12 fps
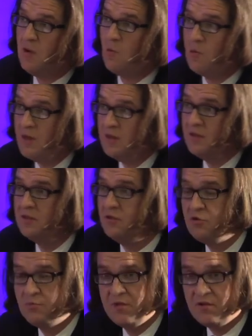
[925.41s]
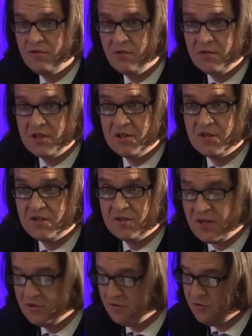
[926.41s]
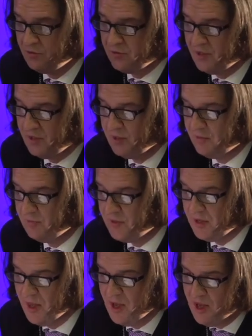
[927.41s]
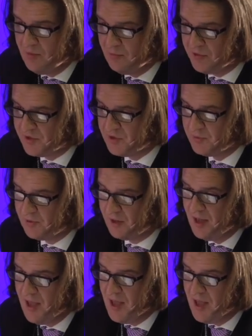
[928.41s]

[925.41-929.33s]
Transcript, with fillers: when the European Foundation Statute will be possible.